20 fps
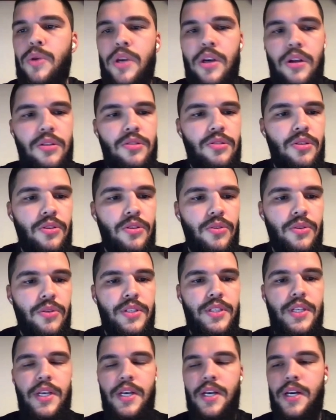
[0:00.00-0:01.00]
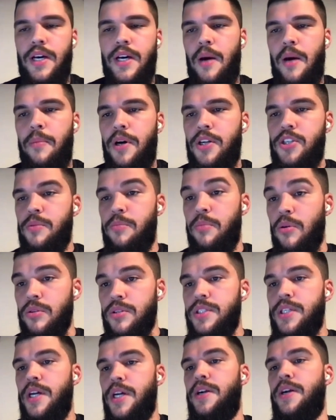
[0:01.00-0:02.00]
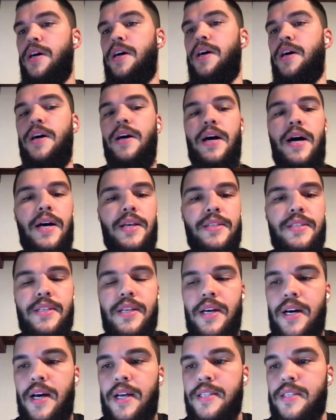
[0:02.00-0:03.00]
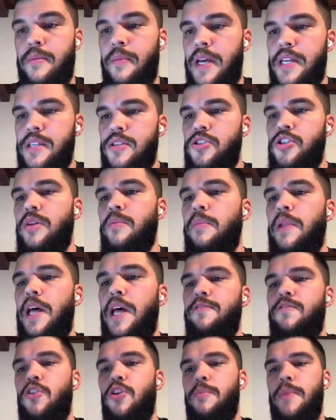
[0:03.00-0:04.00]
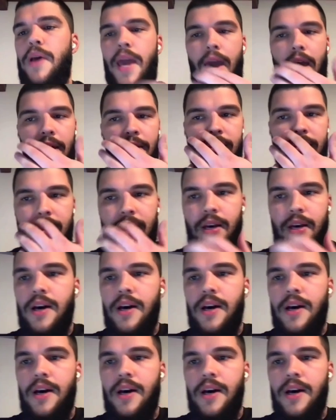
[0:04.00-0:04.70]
we also use Apache Pulsar as a messaging platform, and